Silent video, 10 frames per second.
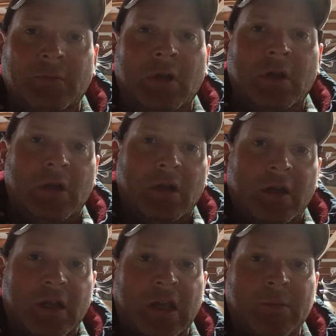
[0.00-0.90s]
It
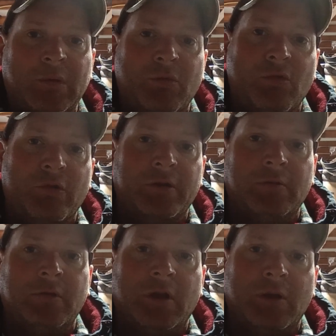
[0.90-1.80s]
can be bored.
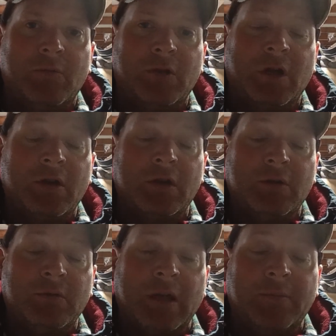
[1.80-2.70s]
We're not going to do
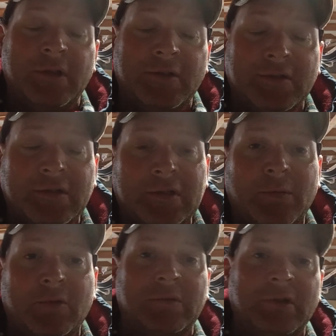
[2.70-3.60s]
that because this is supposed
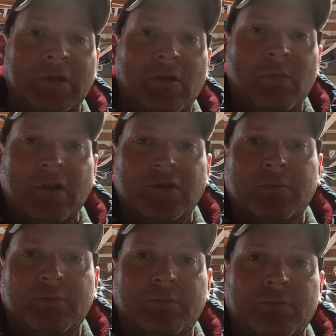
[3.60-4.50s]
to be a low budget
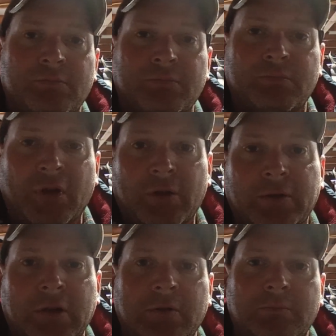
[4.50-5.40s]
build.
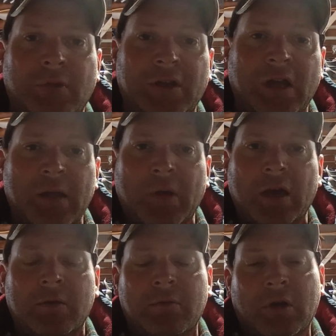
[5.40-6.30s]
And by the time I
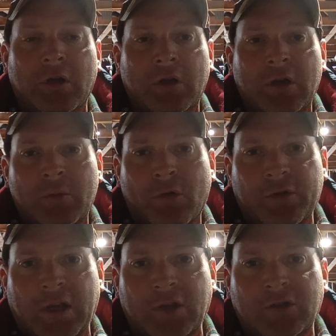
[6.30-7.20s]
bore the
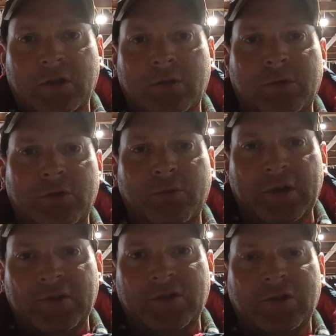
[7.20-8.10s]
engine and put new
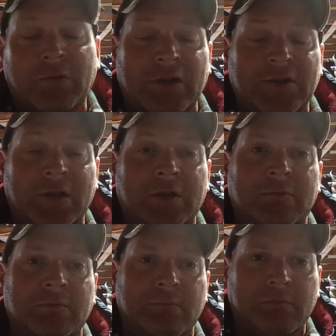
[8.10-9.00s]
pistons, rings in it,
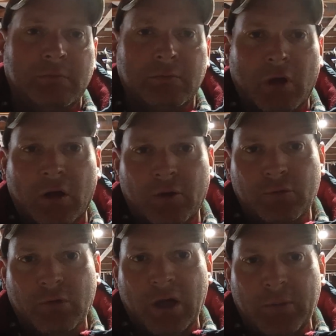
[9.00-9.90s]
and all new
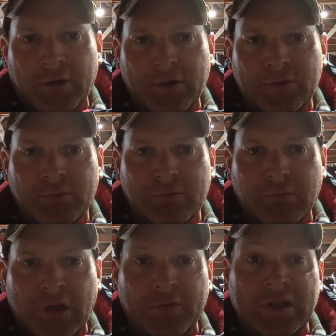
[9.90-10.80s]
rod bearings and whatever
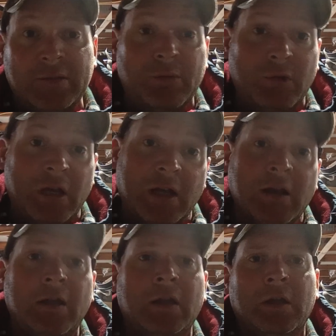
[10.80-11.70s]
needs to be put in it,
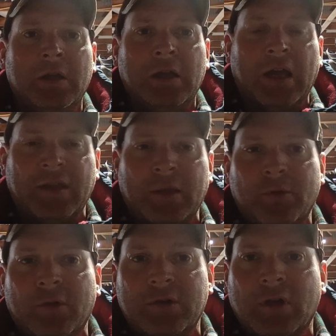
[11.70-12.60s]
at that point in
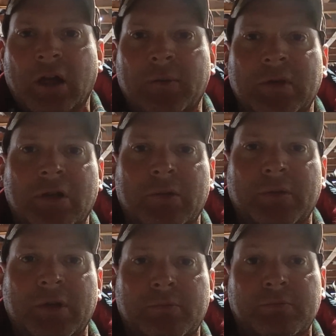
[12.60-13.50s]
time, it'll be
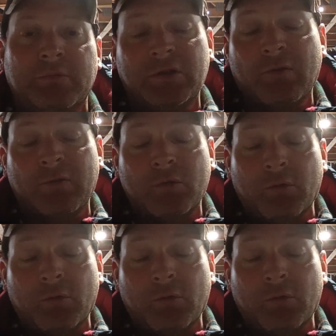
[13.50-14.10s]
just over $2,000.